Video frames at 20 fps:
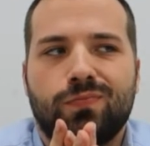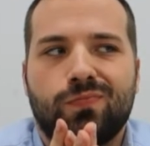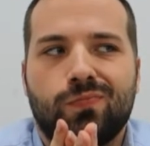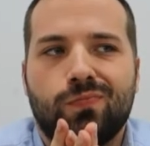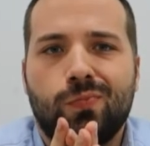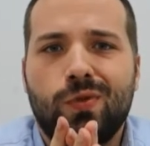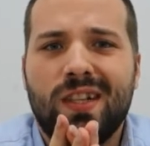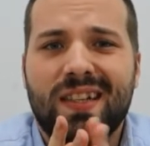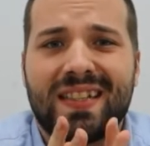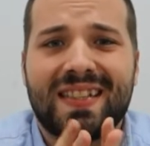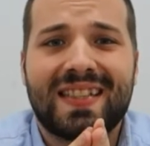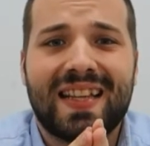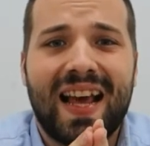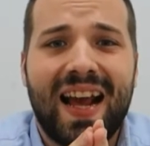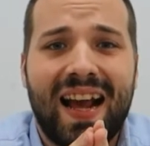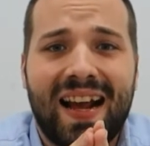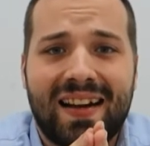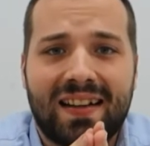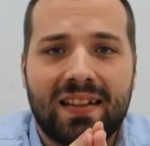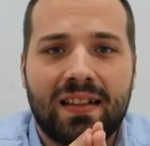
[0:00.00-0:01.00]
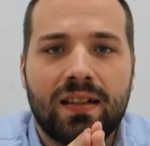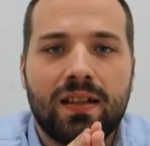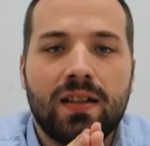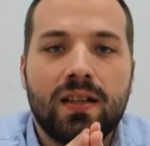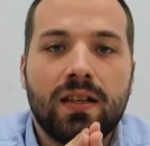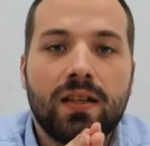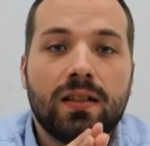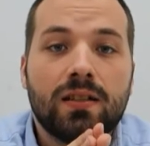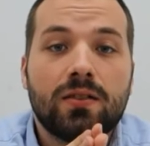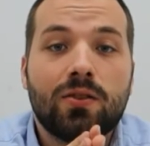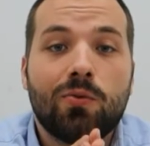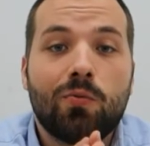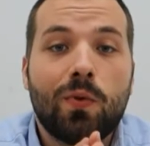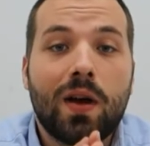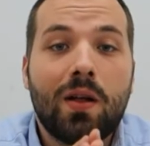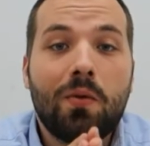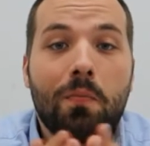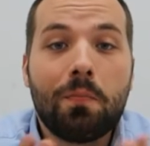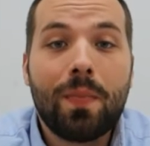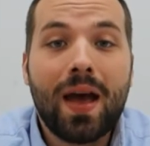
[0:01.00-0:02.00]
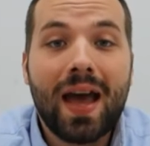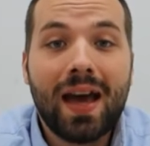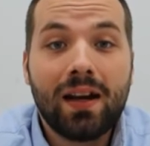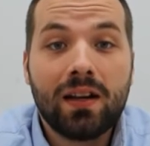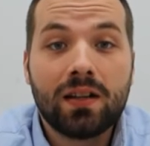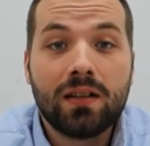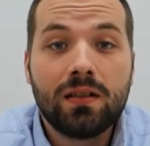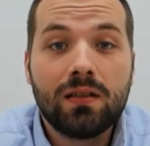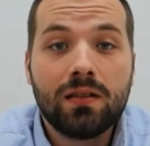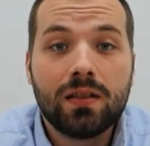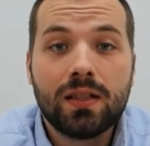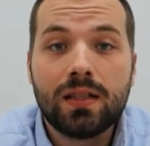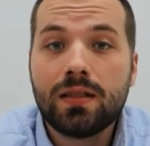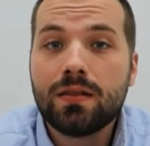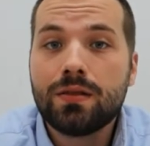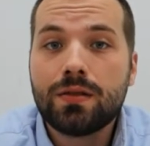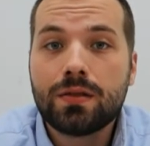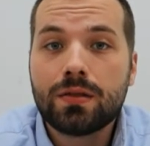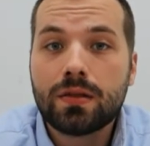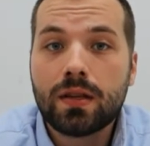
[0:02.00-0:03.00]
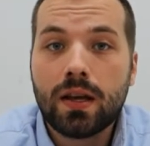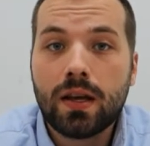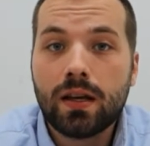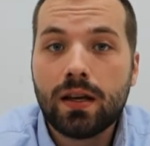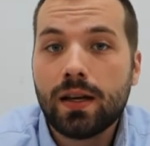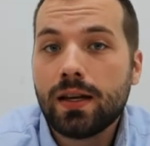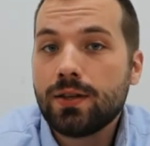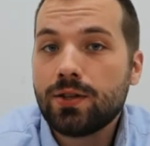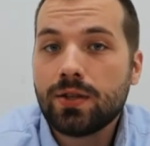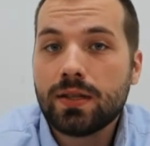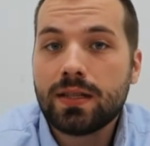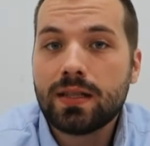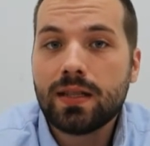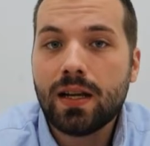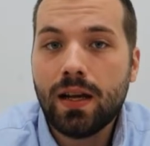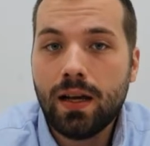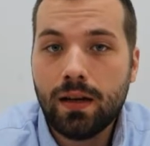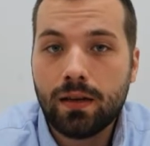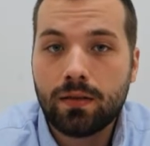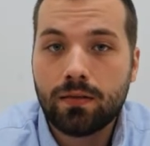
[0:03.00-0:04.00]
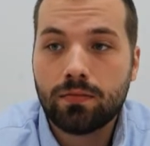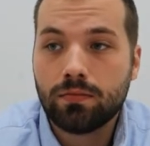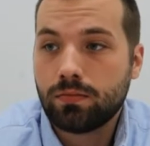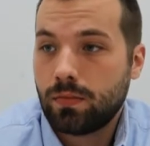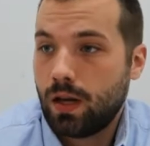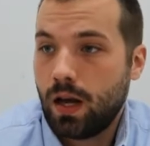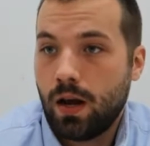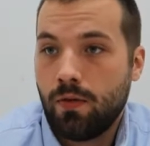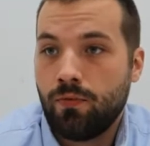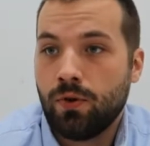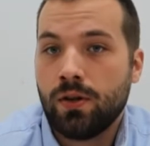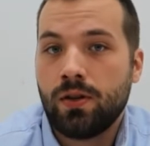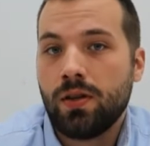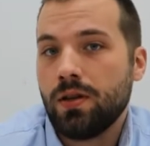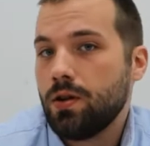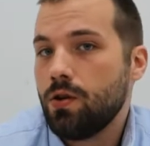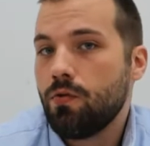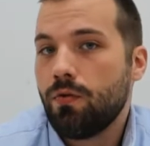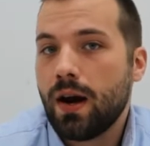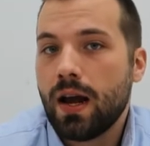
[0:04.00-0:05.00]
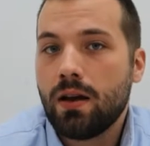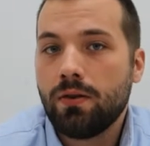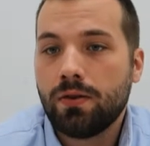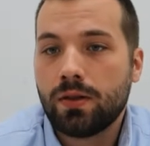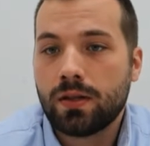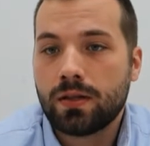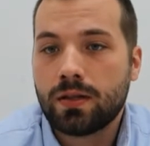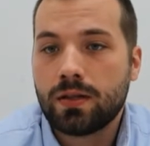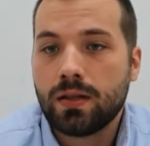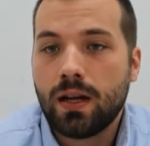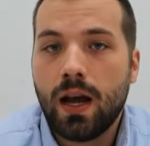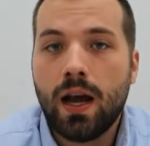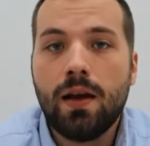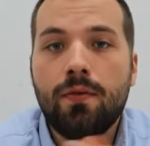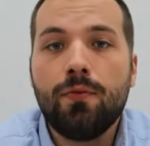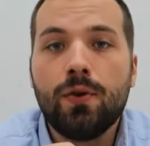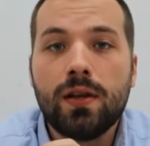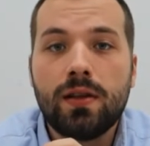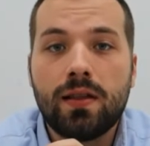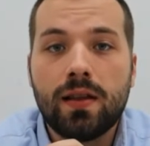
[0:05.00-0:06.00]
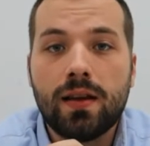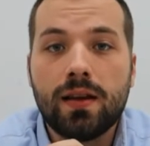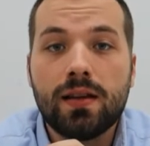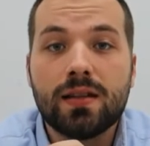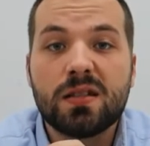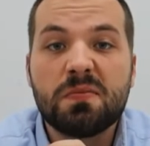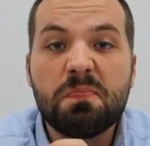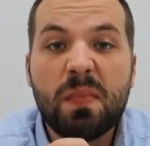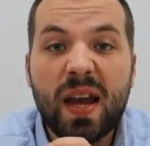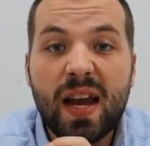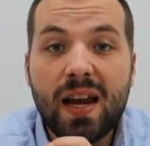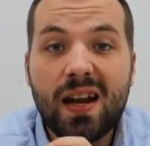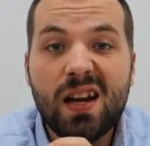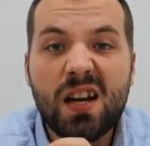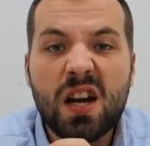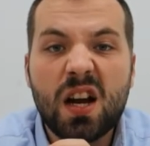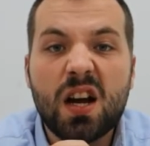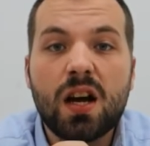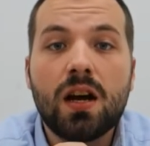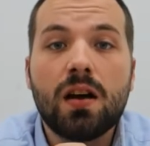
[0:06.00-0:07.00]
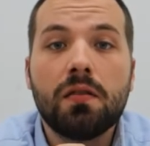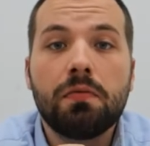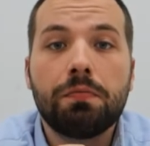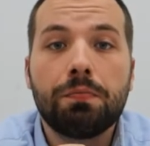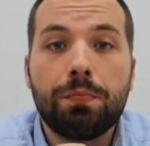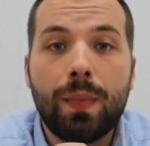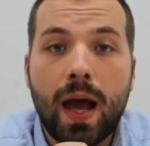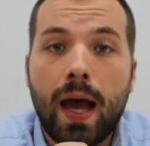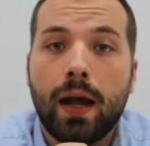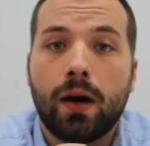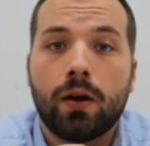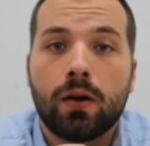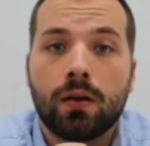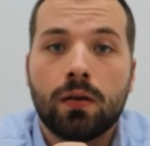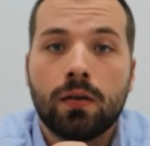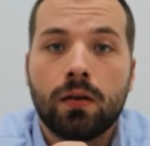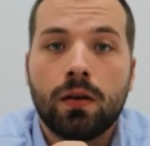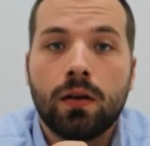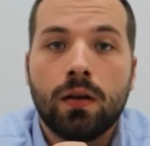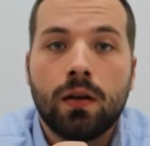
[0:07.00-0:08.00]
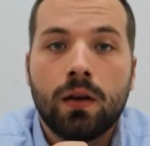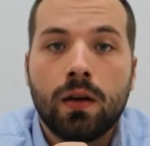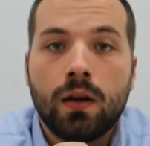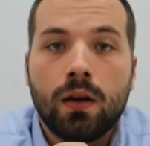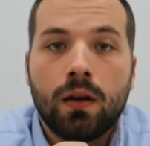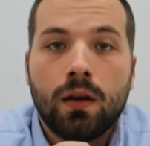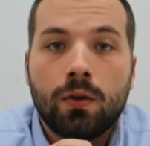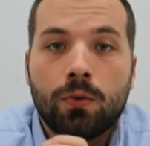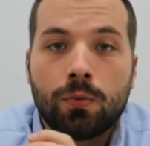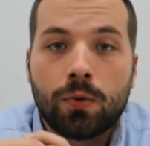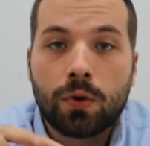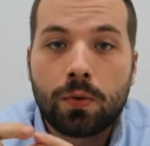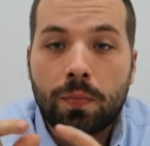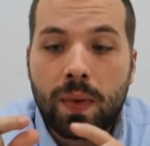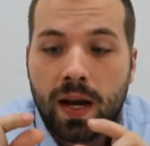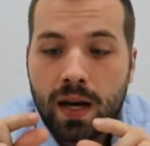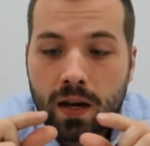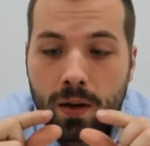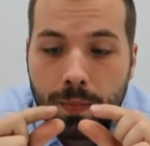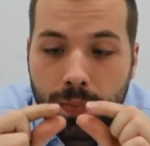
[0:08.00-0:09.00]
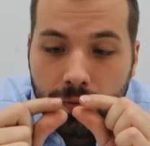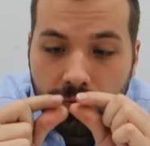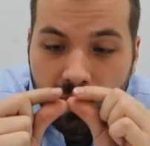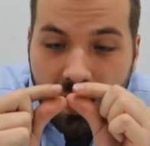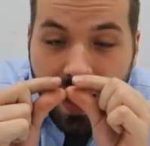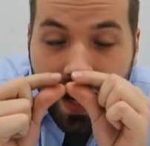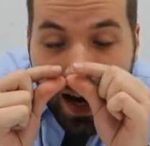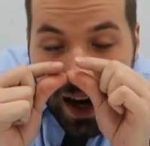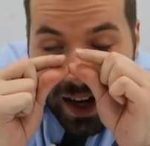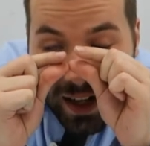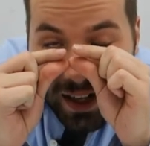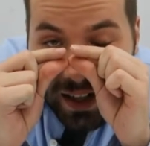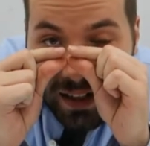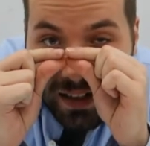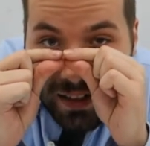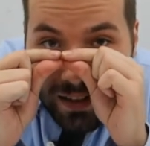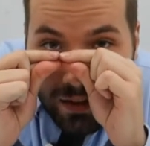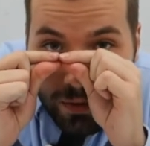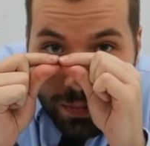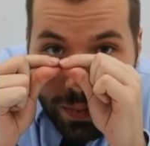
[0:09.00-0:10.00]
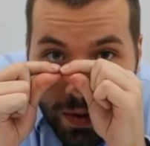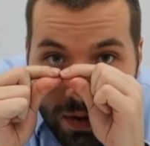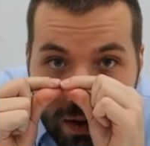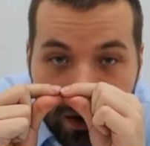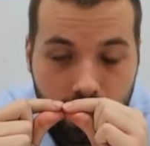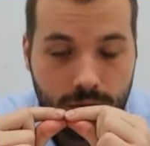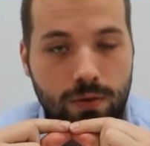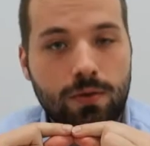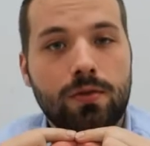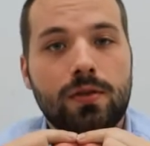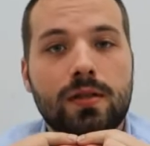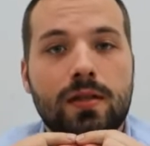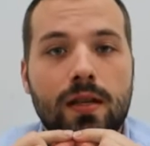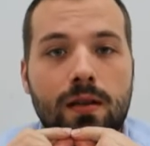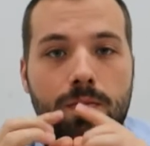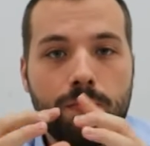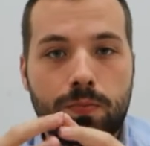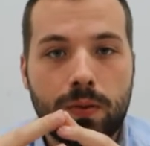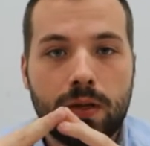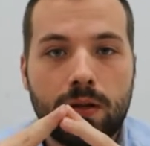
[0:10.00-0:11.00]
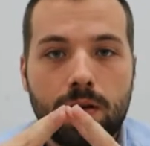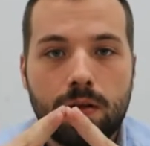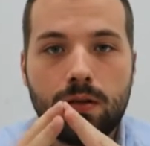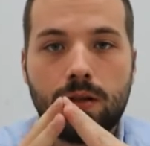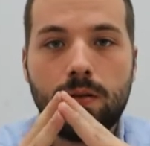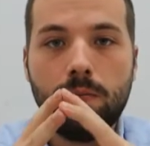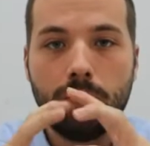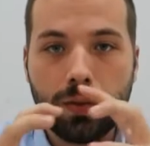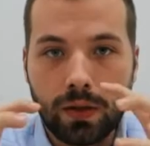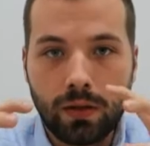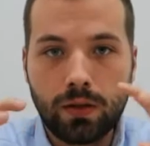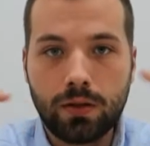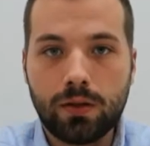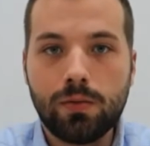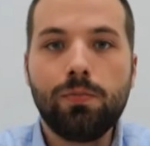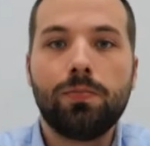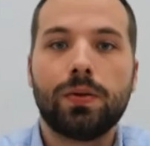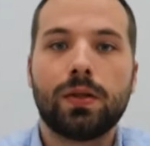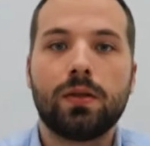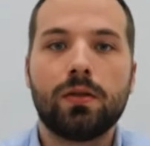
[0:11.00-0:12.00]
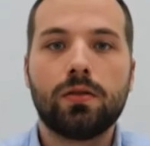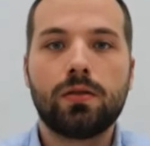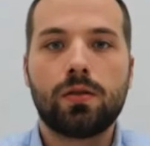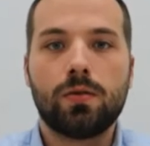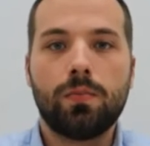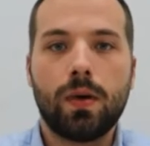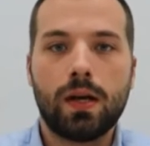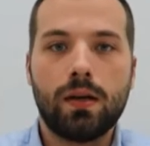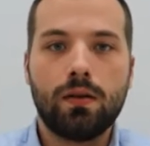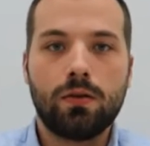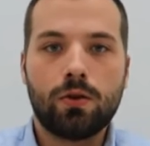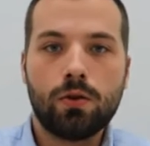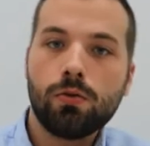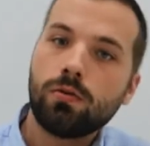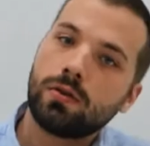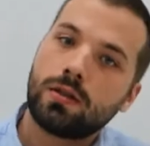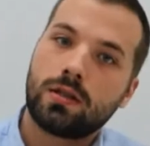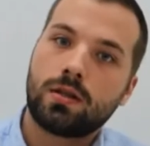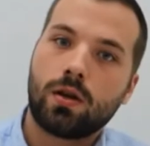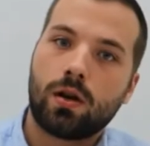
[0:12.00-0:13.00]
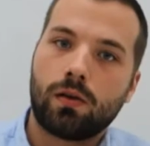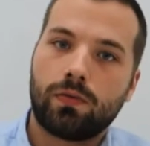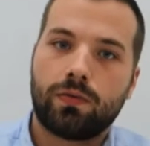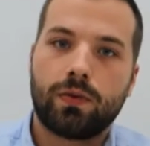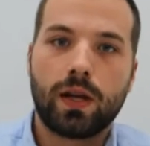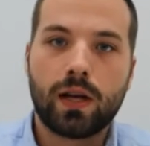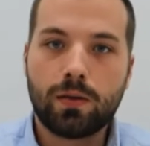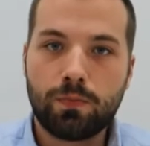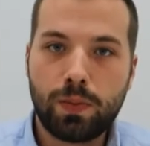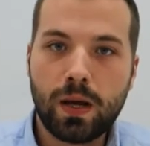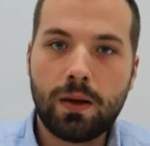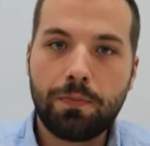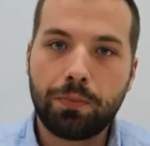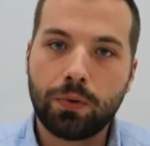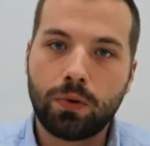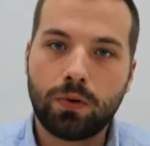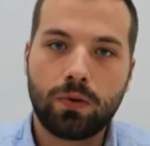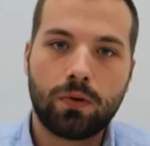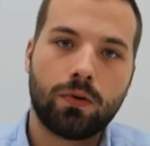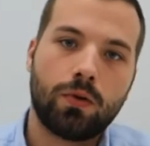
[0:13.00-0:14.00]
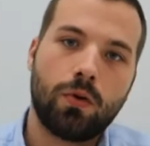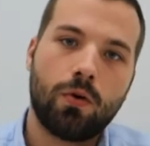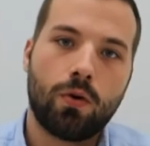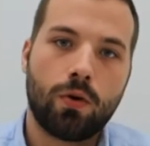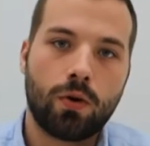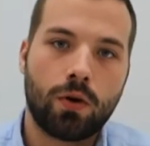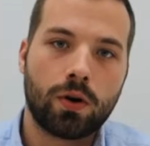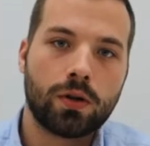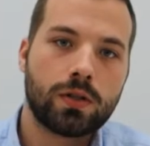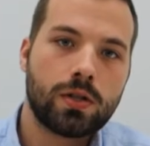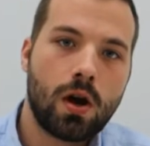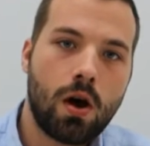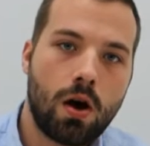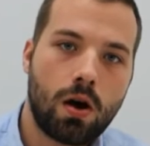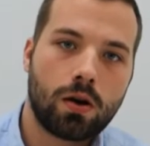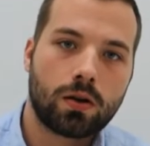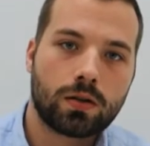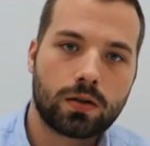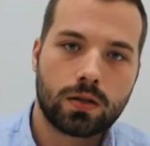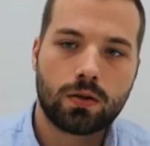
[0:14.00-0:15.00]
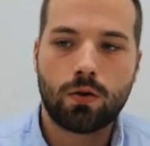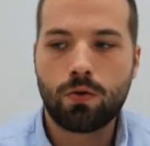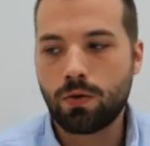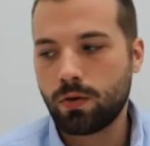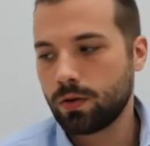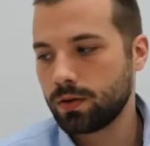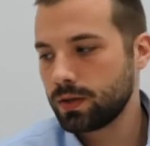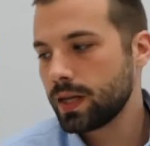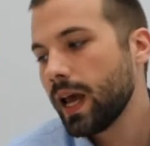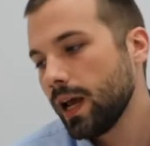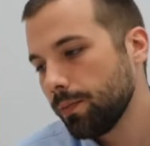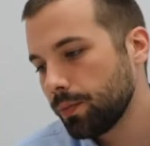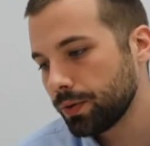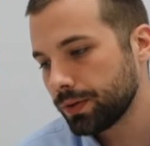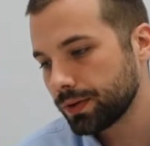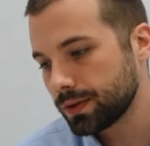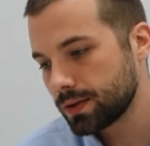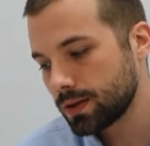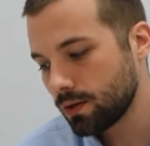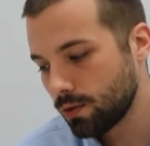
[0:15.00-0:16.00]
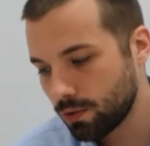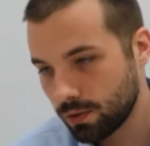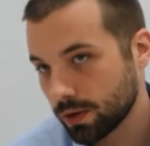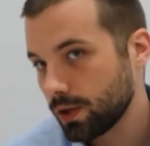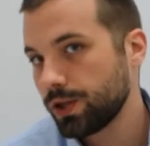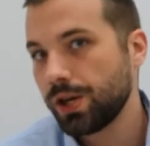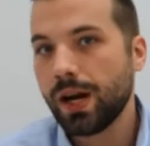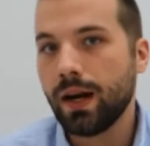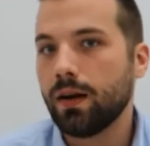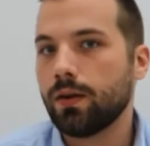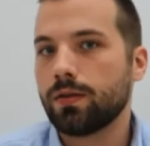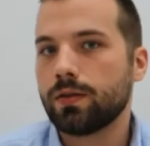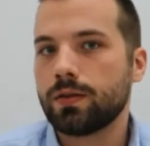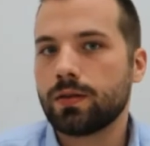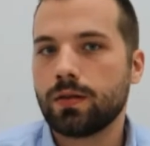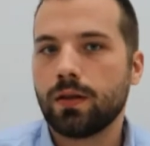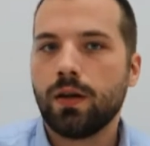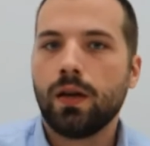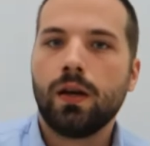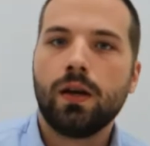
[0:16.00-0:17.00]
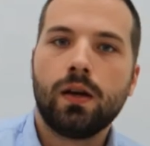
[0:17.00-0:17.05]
What is that? So, well, matter is, like I just said, everything around us. Everything is made of matter. We're made up of tiny little particles that build and build and build to make cool stuff, like people, or dogs, or tables, or chairs.